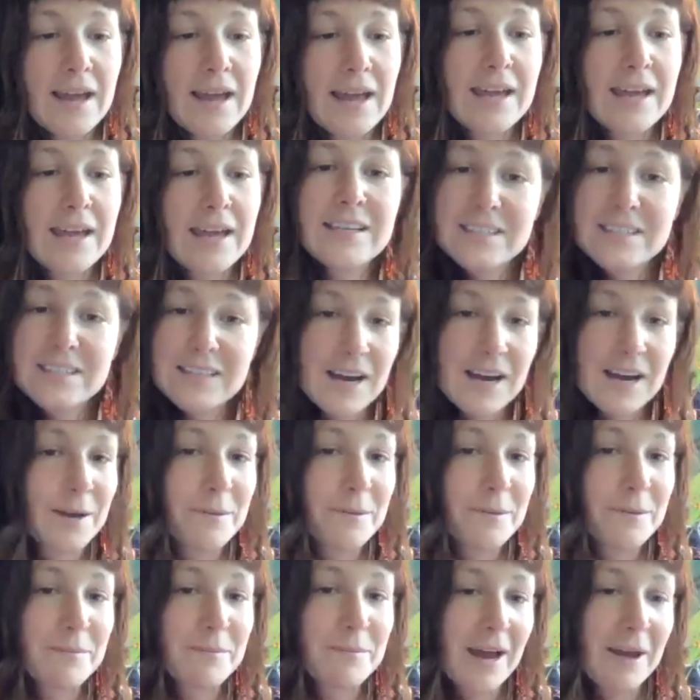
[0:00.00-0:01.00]

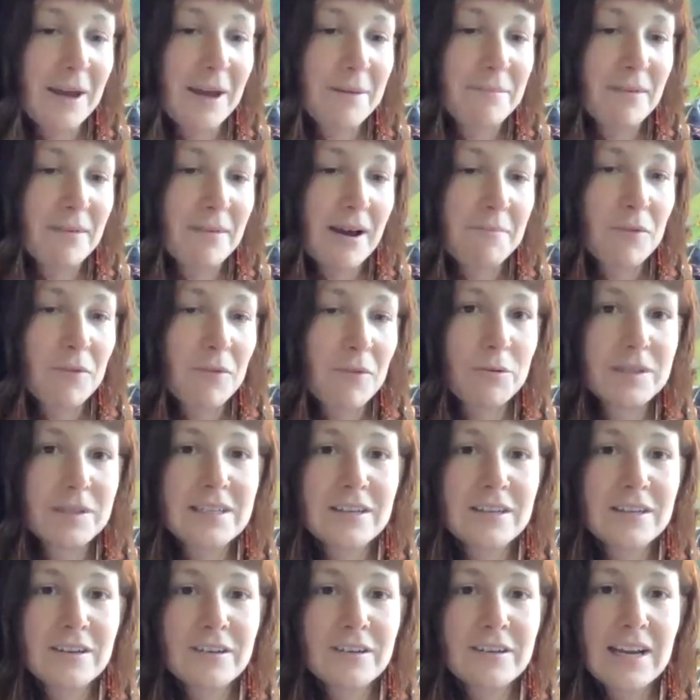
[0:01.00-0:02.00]
anytime, I'm, I'm always
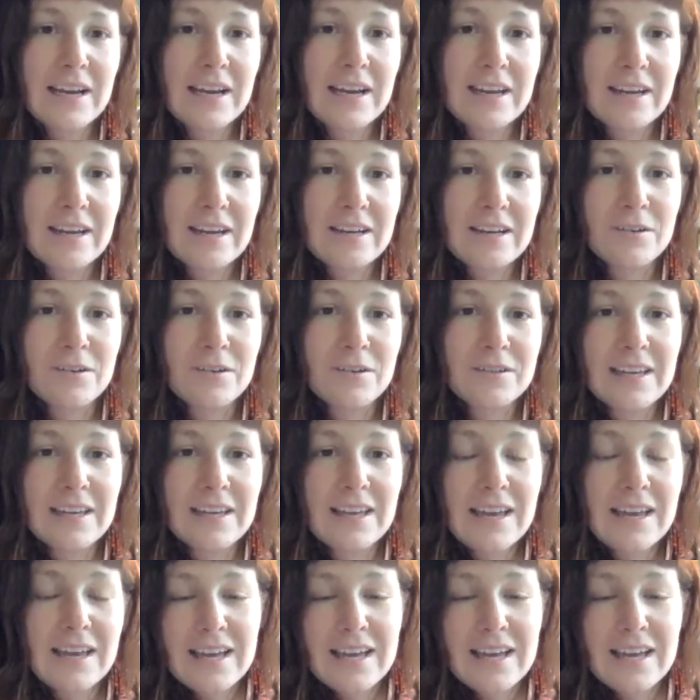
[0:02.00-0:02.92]
here, and I know that